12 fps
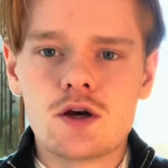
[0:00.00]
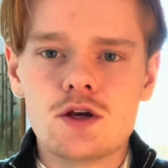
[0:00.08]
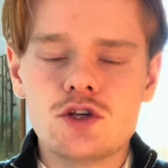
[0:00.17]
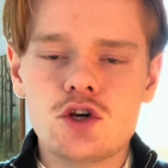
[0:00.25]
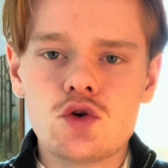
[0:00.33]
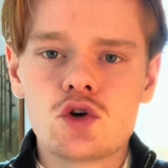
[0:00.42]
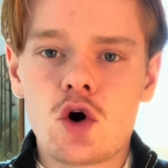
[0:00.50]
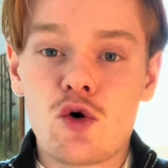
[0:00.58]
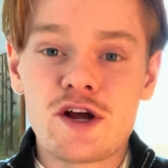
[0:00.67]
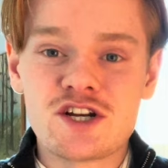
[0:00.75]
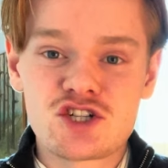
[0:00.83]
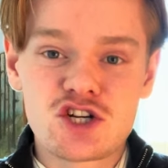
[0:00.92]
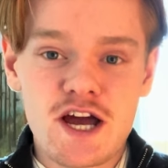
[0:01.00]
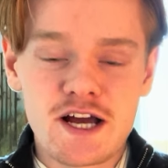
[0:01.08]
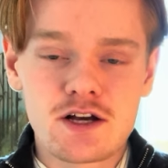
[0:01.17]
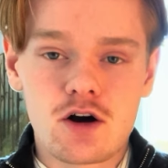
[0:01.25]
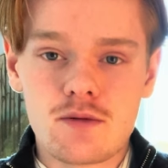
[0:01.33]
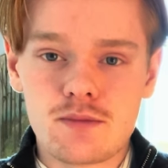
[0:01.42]
You go and
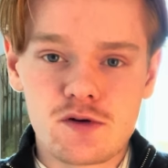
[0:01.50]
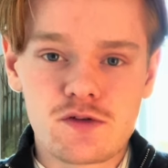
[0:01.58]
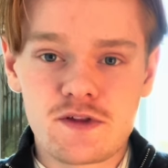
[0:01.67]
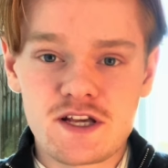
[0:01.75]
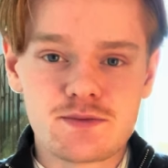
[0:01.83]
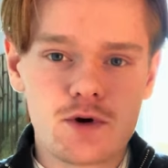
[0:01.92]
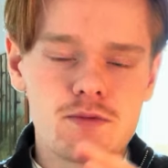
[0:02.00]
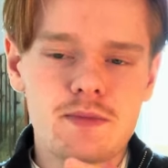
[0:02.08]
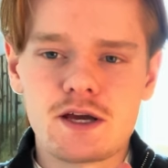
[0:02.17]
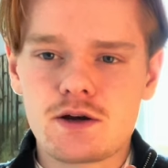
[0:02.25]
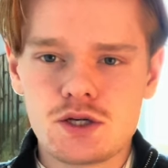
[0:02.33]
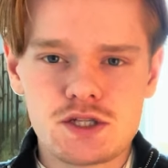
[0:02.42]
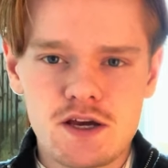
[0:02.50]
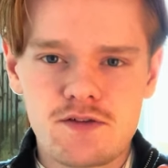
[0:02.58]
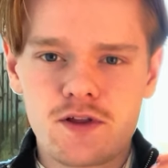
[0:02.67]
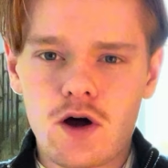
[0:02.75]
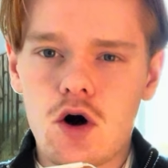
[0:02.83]
check on both of these bookmakers if the